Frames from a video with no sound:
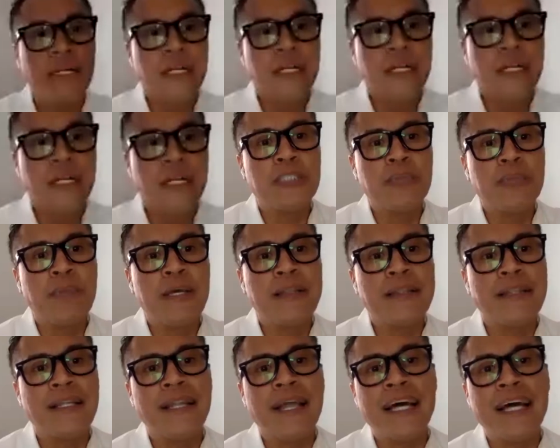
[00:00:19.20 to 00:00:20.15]
She has spent
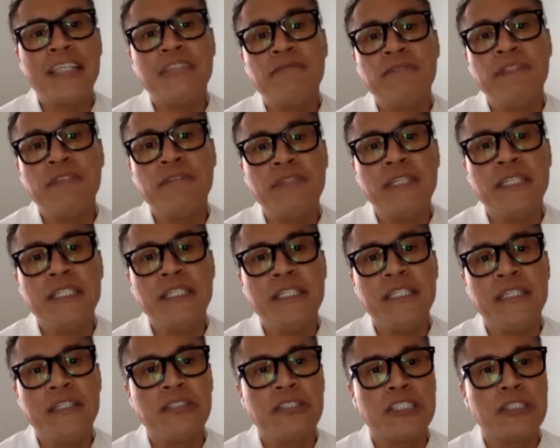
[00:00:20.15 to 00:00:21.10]
the last 15
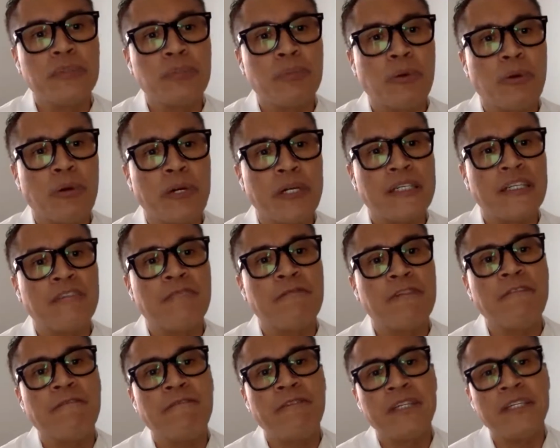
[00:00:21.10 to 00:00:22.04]
years exploring
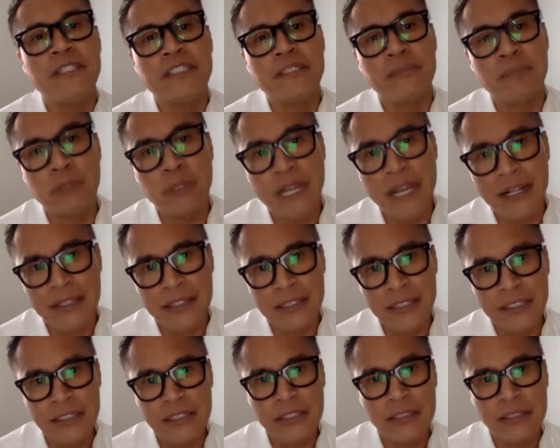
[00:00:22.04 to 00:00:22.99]
different fitness
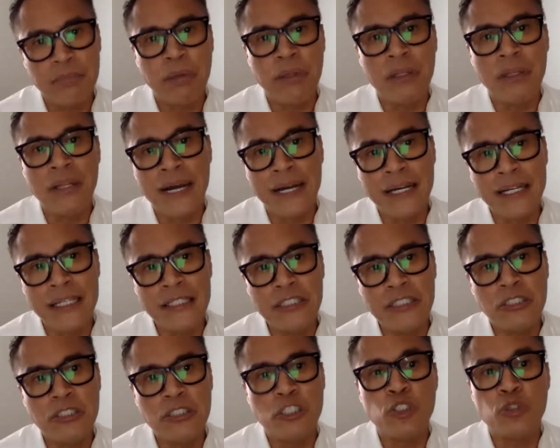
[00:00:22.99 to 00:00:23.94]
modalities, Pilates,
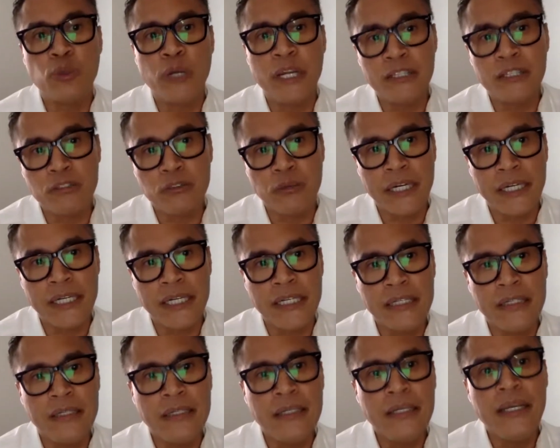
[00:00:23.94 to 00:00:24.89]
strength
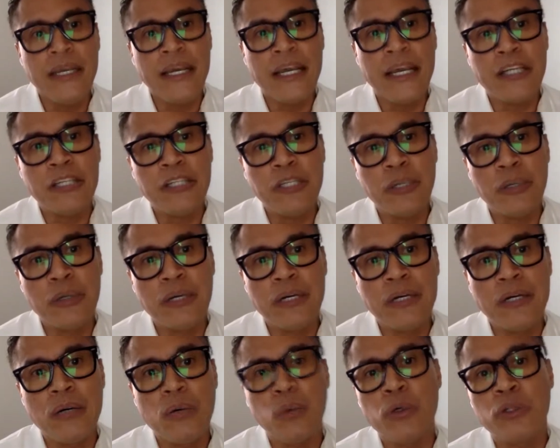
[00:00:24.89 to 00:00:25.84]
training, and
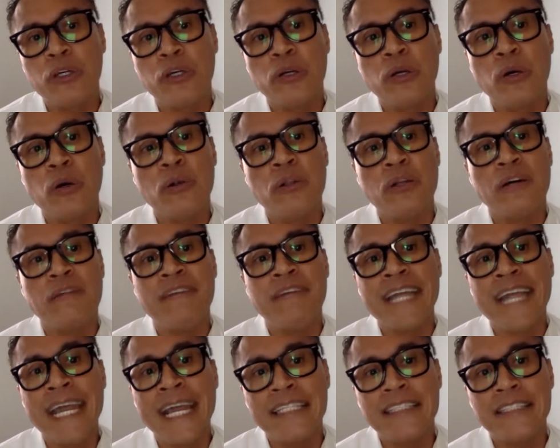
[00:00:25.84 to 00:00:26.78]
yoga with the goal of
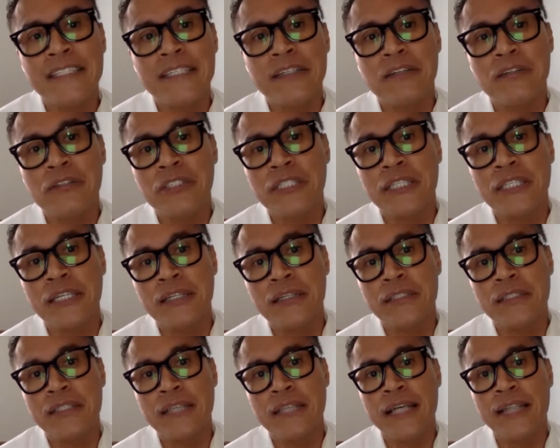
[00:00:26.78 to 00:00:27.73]
enhancing her
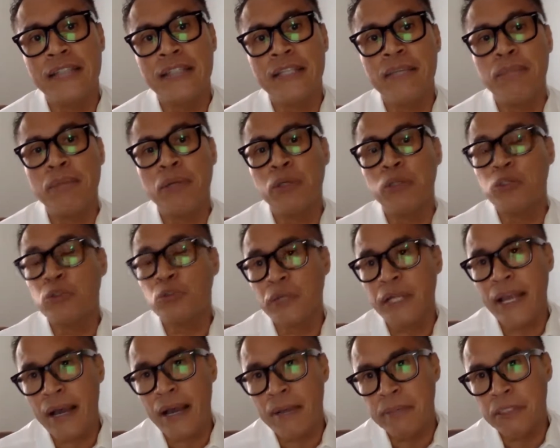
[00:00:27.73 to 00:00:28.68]
skills as a
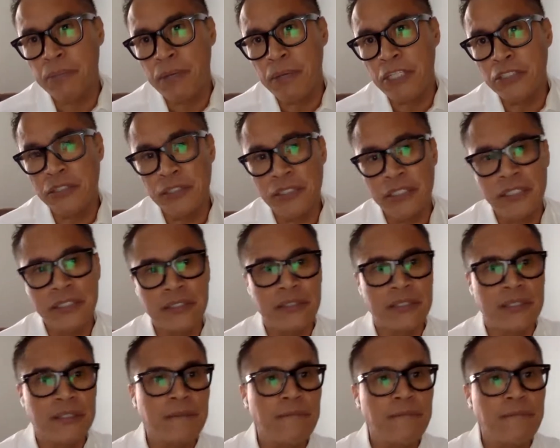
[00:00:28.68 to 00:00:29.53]
post-rehab specialist.